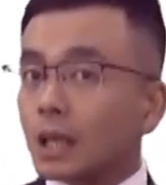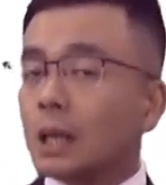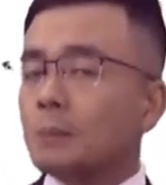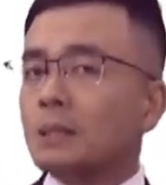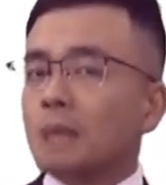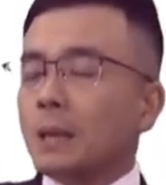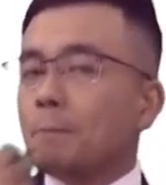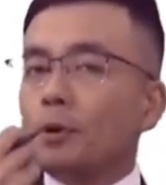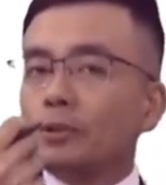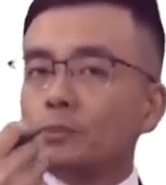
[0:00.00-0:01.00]
I mean,
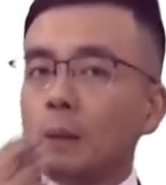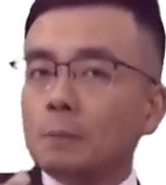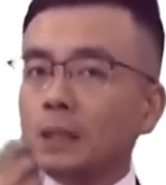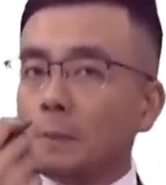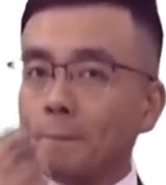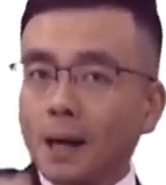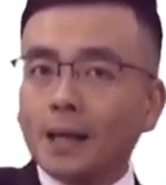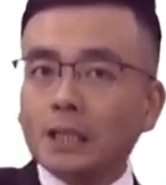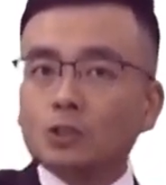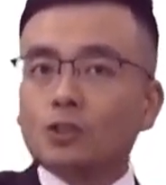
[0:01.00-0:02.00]
input my money in
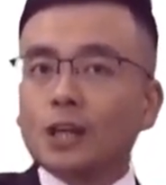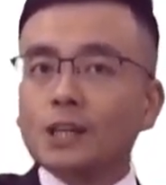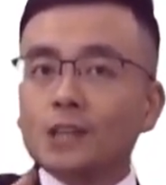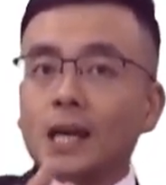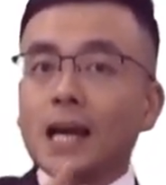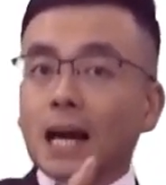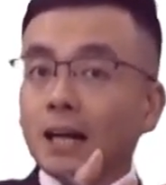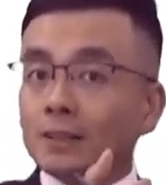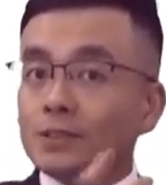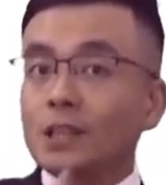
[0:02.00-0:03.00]
buying shares,
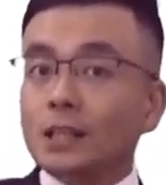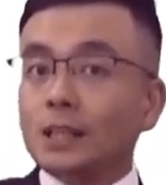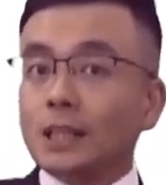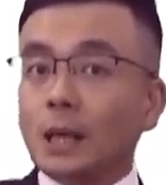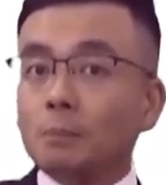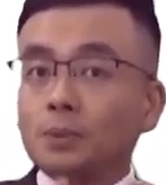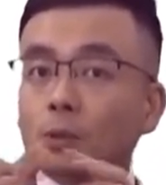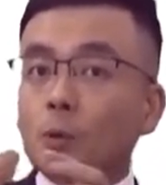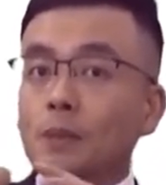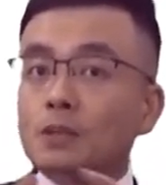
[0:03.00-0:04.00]
and the company
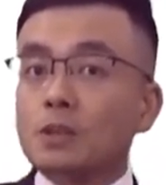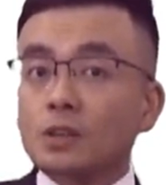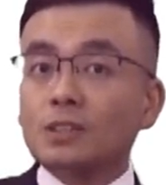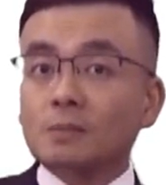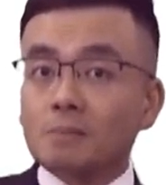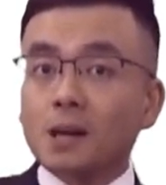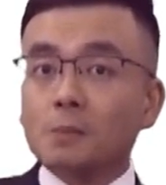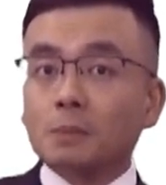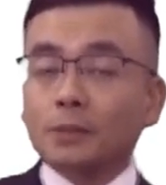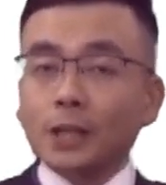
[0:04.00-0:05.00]
will be using my
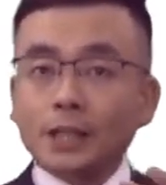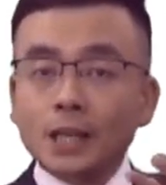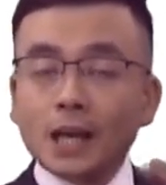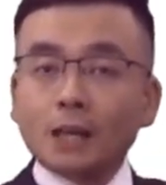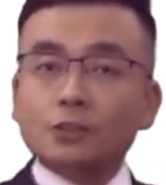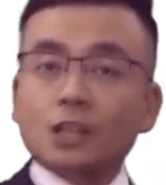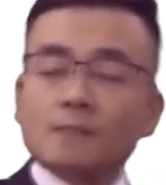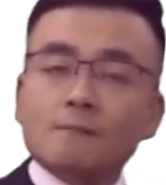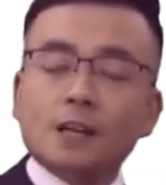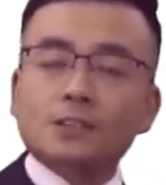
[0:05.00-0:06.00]
money and to
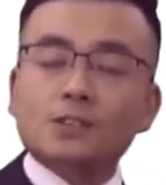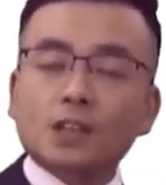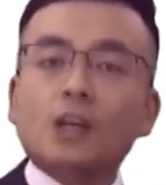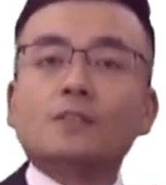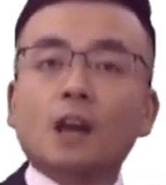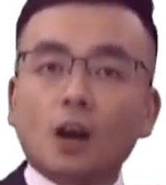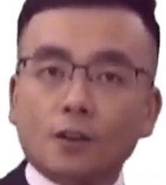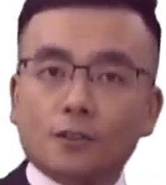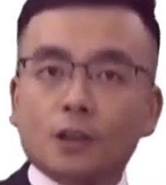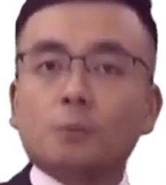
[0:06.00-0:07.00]
invest in
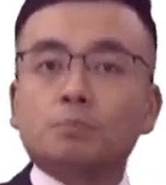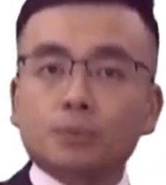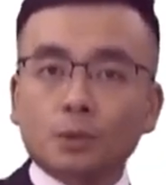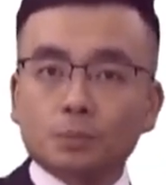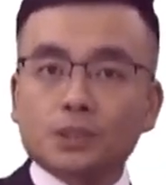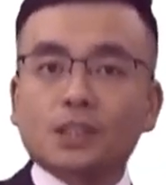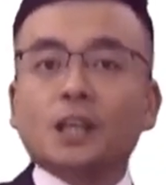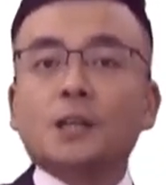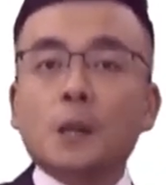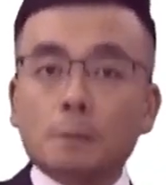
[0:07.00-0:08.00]
other
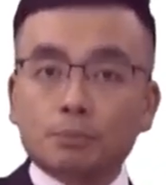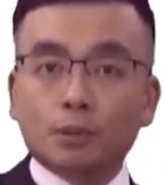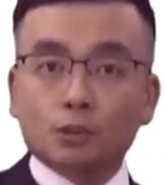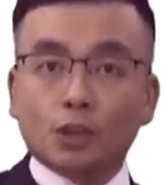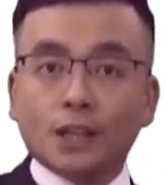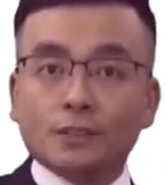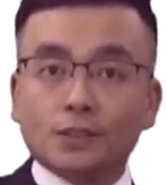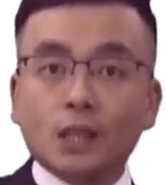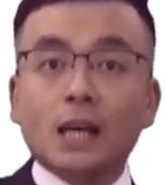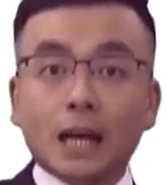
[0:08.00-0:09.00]
property
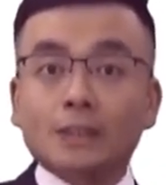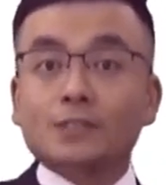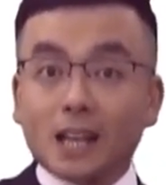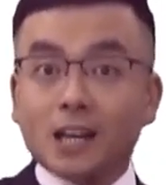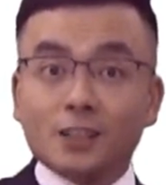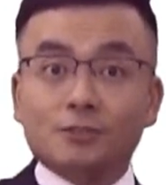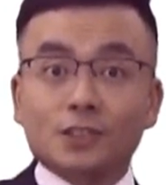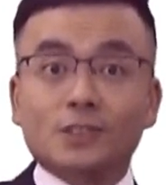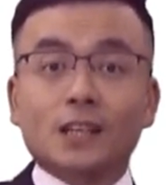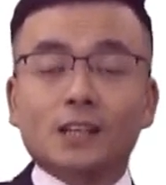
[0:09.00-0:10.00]
project. And
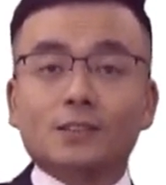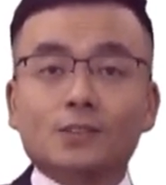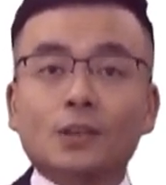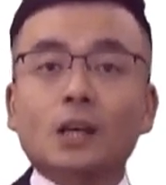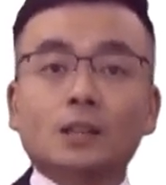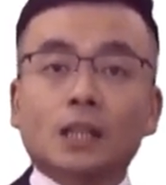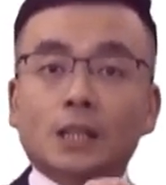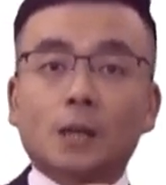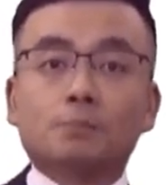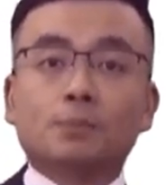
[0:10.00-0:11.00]
after that, the
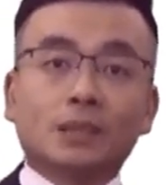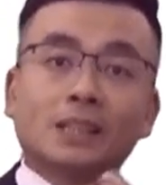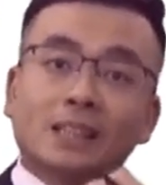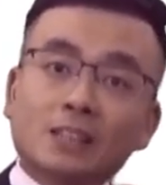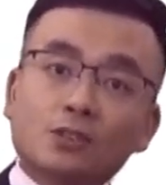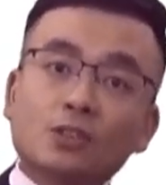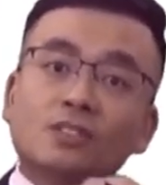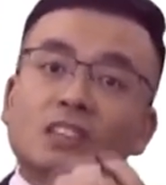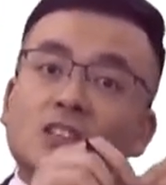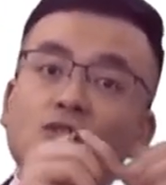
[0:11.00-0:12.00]
company needs to
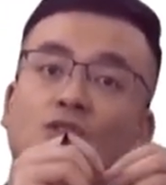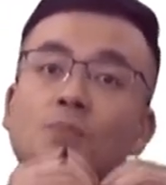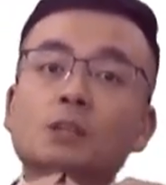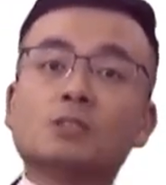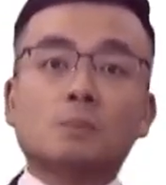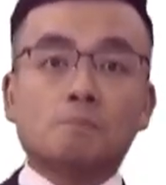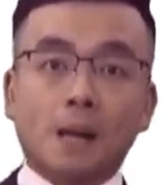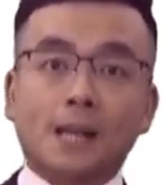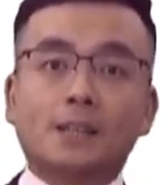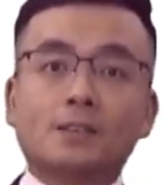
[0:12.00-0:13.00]
distribute
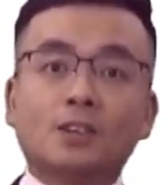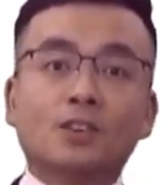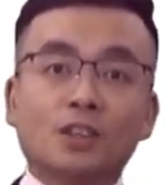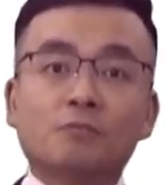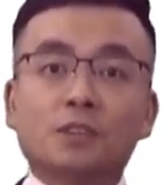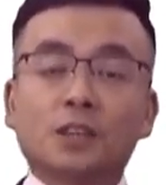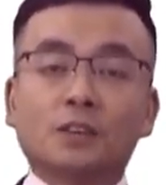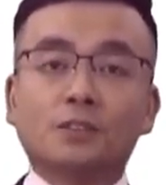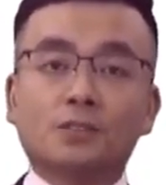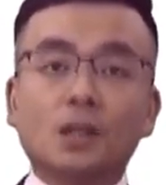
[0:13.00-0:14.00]
back the
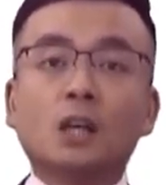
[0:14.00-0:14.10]
dividend